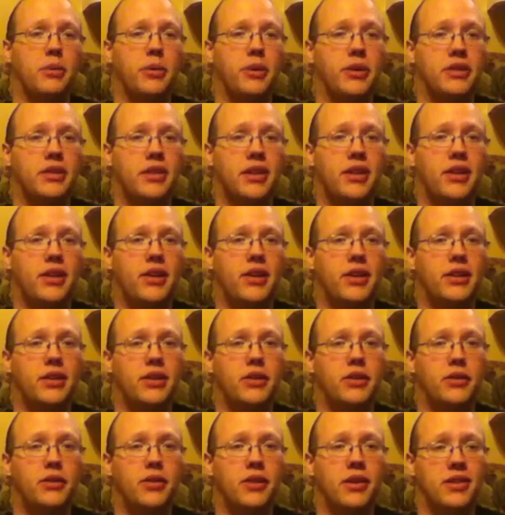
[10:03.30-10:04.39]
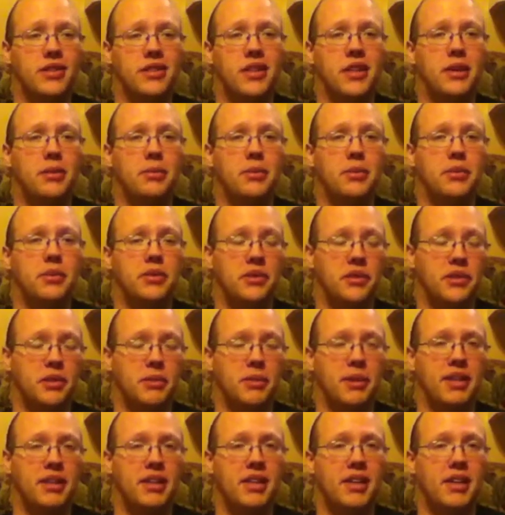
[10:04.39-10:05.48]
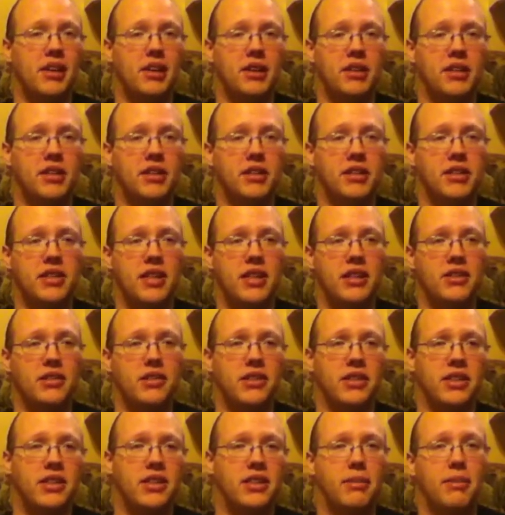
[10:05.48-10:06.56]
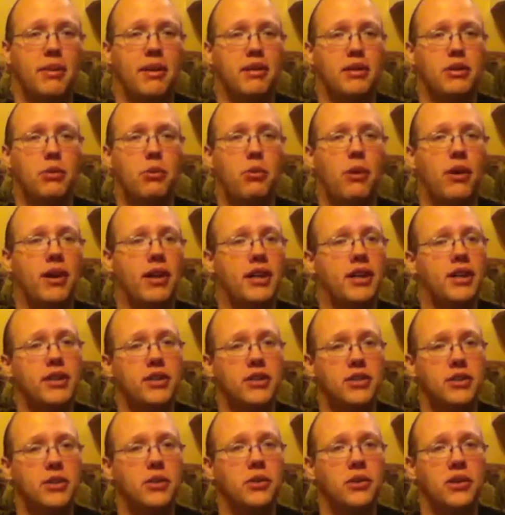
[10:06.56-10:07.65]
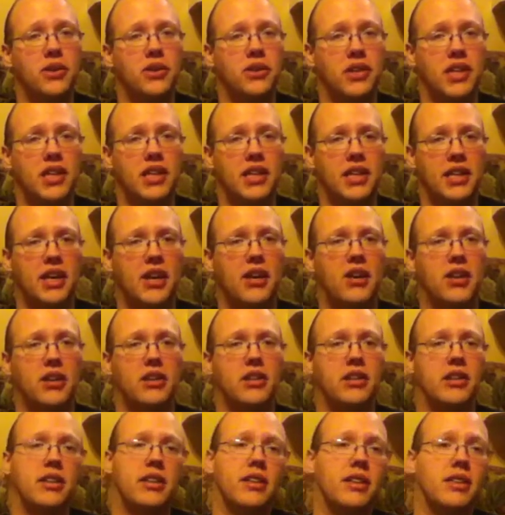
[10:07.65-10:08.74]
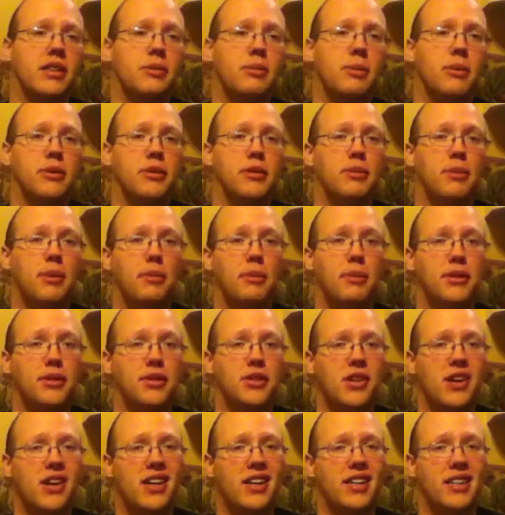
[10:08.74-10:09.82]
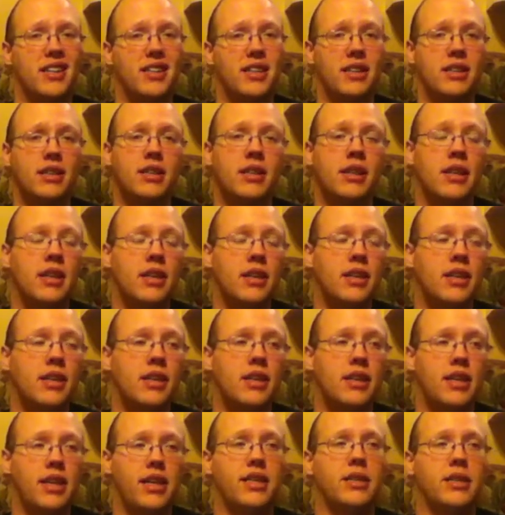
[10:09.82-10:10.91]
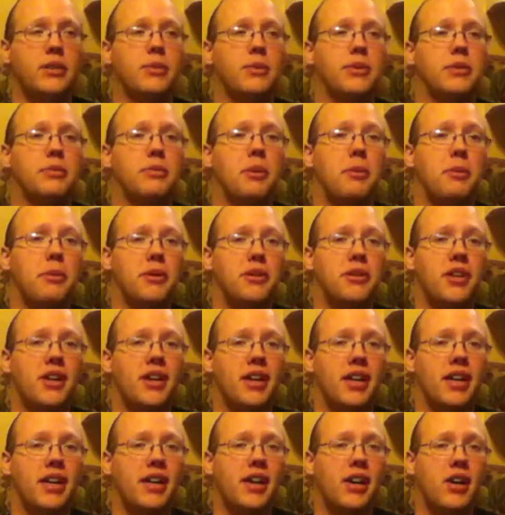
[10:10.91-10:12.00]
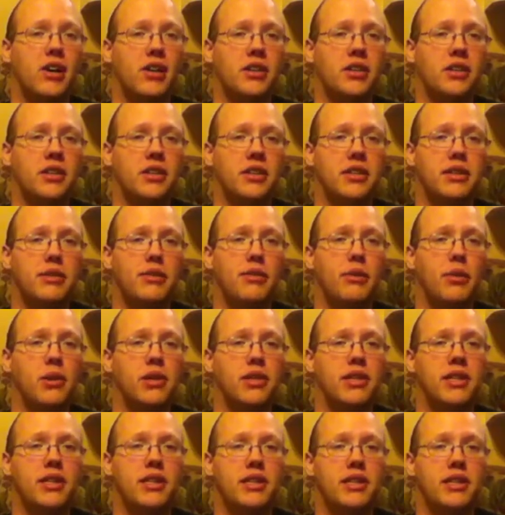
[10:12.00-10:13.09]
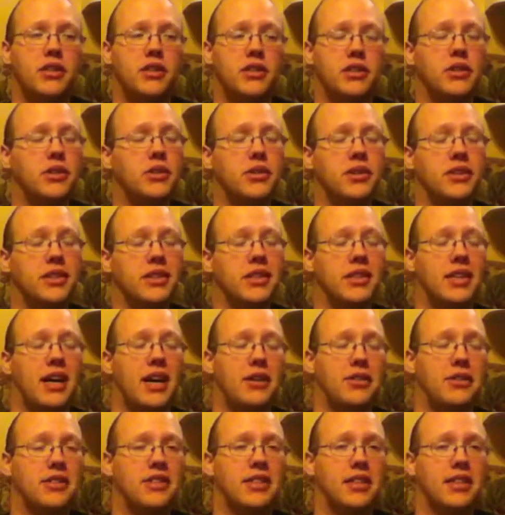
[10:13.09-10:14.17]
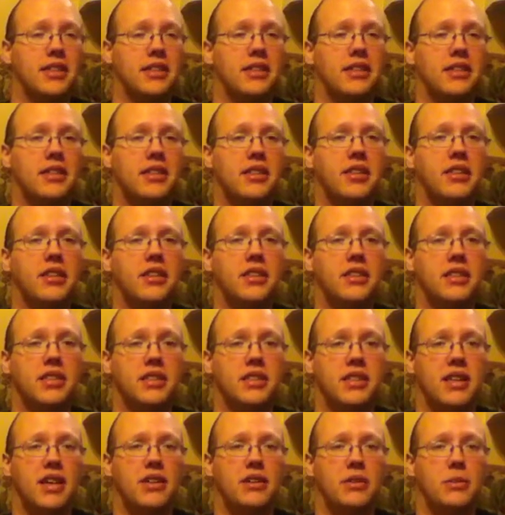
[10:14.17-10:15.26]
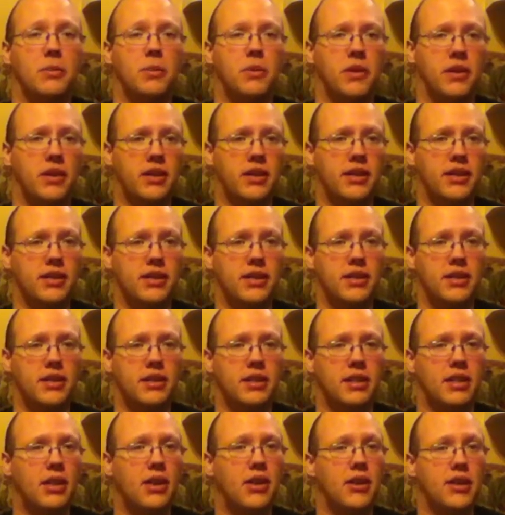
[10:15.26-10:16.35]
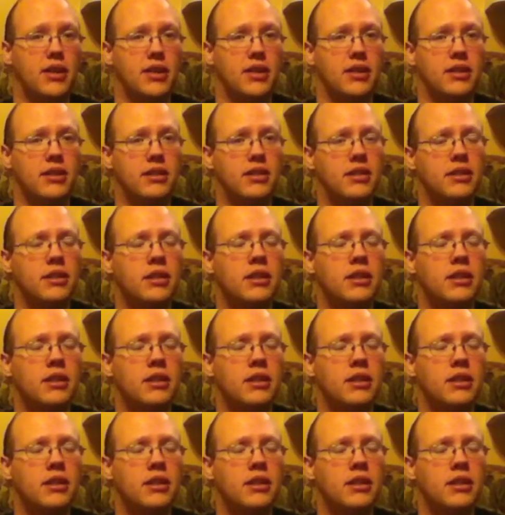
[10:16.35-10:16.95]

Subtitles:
plays Kirito, for example, the main character, sounds like he's about 20 years older than the character that he's supposed to be portraying. He's supposed to be portraying a character that's 14 years old at the outset of the series and sounds more like he's in his 30s.